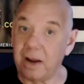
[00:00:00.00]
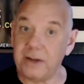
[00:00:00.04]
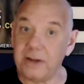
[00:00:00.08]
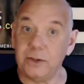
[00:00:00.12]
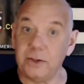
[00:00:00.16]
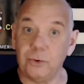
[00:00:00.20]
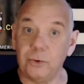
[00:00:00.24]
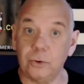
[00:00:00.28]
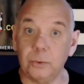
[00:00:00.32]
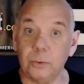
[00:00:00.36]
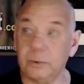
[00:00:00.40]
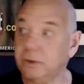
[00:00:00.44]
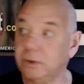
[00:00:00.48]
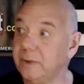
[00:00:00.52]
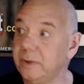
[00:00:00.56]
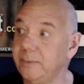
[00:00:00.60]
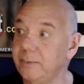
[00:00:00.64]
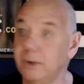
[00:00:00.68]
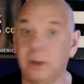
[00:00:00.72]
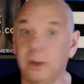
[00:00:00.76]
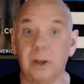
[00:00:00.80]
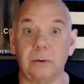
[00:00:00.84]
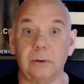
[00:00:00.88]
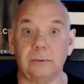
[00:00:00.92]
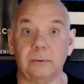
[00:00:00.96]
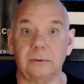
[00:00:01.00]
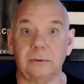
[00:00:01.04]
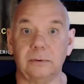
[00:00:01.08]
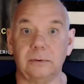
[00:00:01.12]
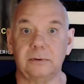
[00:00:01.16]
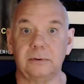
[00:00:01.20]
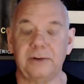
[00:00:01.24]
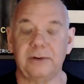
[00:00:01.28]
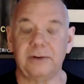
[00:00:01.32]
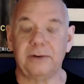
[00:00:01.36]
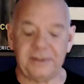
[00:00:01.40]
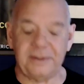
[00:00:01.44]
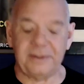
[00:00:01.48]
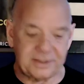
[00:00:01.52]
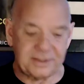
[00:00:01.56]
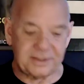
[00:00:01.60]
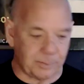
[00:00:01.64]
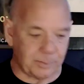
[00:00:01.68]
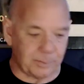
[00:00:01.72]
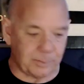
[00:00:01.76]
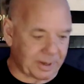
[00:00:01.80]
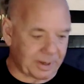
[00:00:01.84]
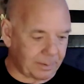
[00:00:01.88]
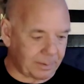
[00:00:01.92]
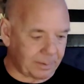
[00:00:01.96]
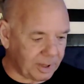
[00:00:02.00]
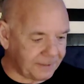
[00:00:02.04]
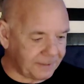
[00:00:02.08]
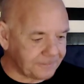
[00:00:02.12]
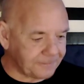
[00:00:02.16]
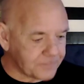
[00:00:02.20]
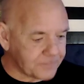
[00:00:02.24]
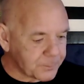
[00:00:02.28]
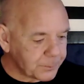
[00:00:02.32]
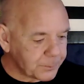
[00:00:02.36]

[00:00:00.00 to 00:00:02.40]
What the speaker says: I didn't do it. Leave me alone. Right? That's the bottom line.